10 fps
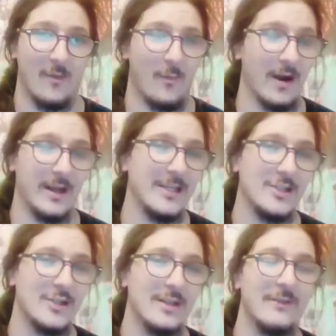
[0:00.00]
where he
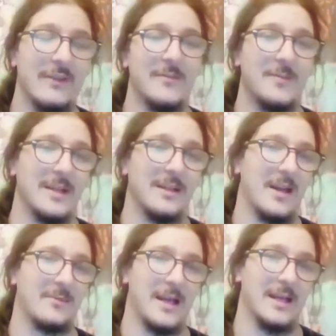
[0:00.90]
shouldn't have even been
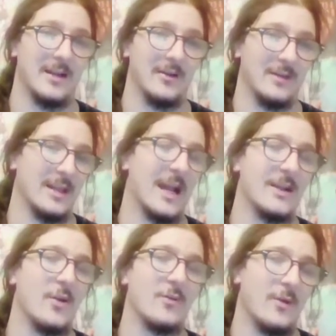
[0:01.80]
allowed back out.
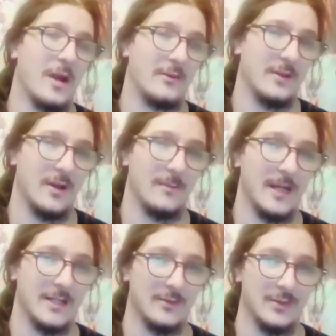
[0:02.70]
I don't know how he got
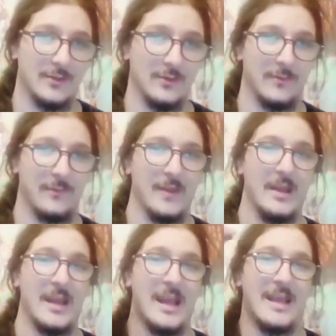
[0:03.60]
back to a stool.
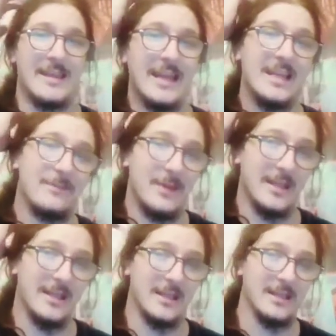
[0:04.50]
Then he
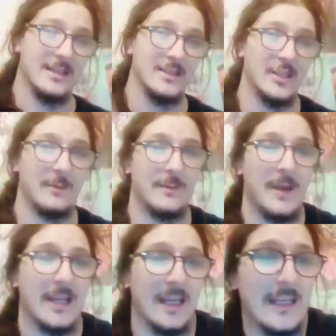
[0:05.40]
beat Jimmy
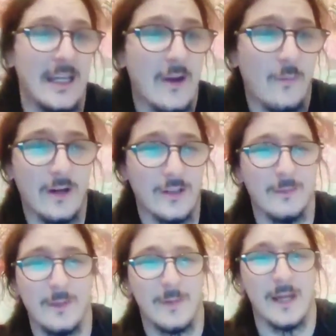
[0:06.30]
Pickett, where
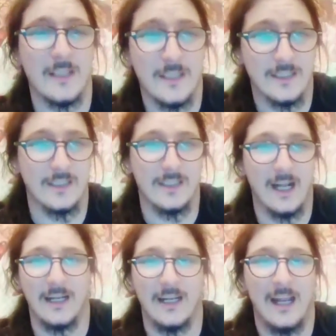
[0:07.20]
Jimmy Pickett just
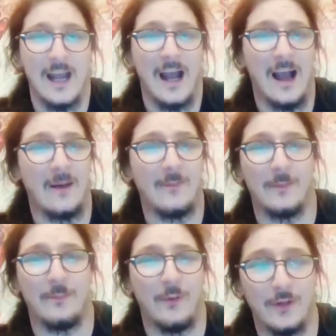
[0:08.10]
decided, I'm
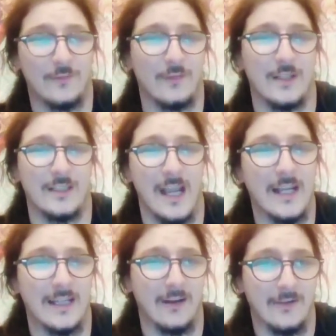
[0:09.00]
going to push for this
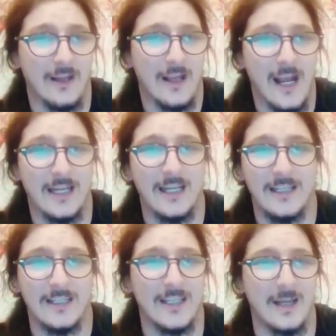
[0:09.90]
takedown. And
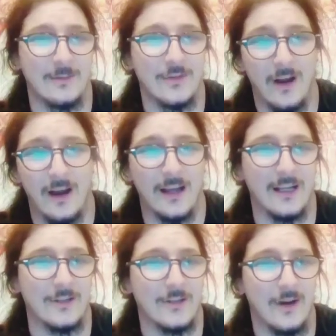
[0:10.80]
he just kept
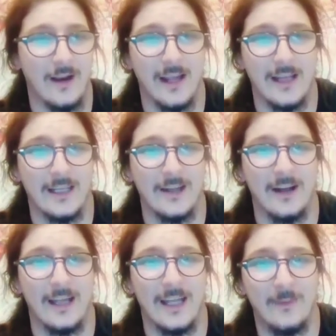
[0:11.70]
trying, and he
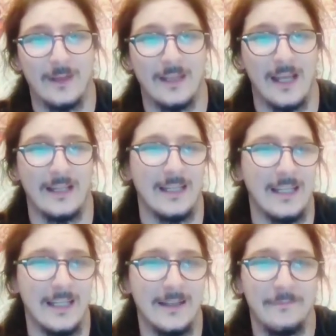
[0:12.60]
got hit with that
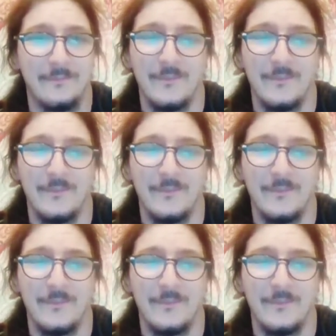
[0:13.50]
knee.